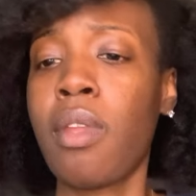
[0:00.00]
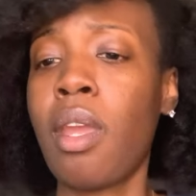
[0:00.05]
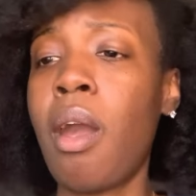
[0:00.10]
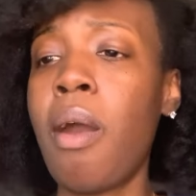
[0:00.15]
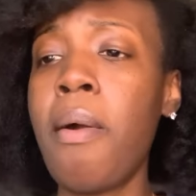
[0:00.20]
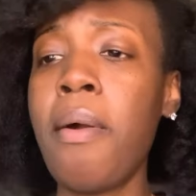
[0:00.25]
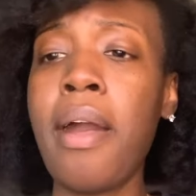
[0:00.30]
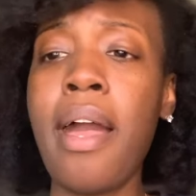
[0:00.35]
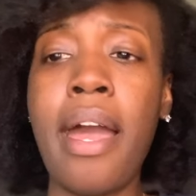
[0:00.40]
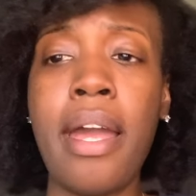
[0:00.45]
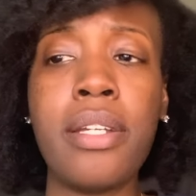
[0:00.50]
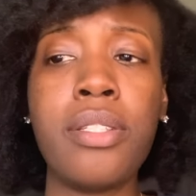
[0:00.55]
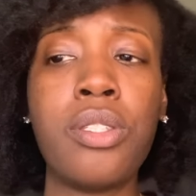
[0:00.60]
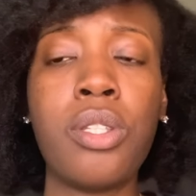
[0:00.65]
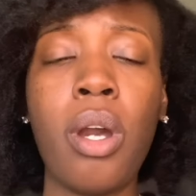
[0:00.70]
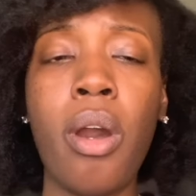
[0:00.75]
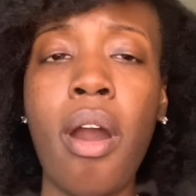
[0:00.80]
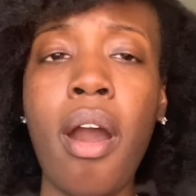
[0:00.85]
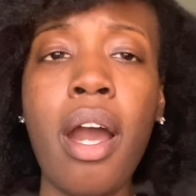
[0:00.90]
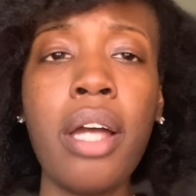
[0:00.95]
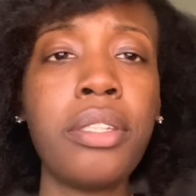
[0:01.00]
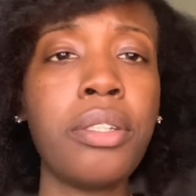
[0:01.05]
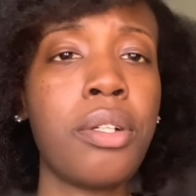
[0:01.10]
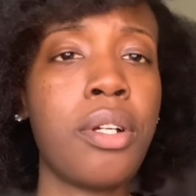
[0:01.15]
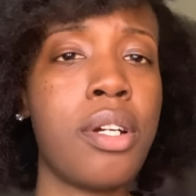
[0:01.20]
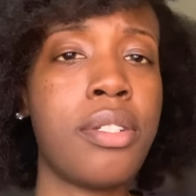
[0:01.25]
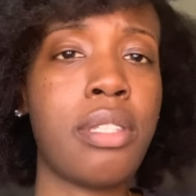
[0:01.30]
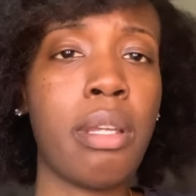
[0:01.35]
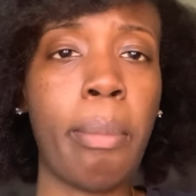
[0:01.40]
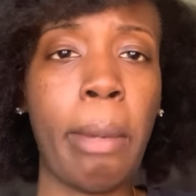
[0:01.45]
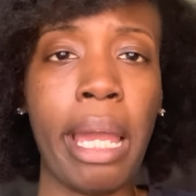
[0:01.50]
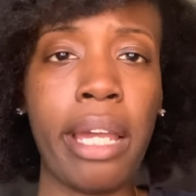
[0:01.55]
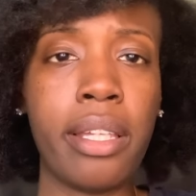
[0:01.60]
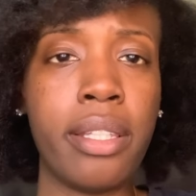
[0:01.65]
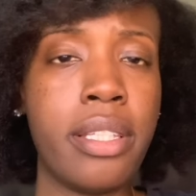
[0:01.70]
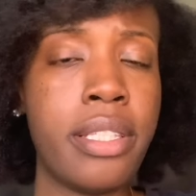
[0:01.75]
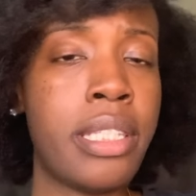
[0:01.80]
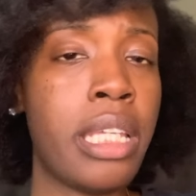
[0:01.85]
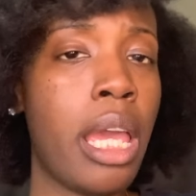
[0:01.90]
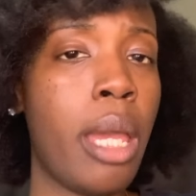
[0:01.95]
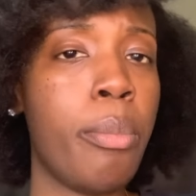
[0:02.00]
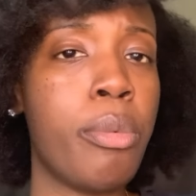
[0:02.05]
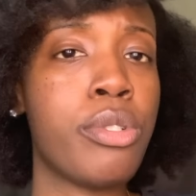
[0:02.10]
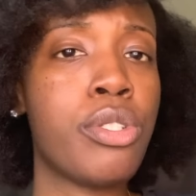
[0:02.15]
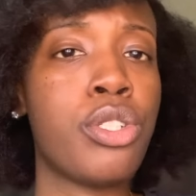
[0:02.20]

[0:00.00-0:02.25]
Okay, so all the girls are back at the table.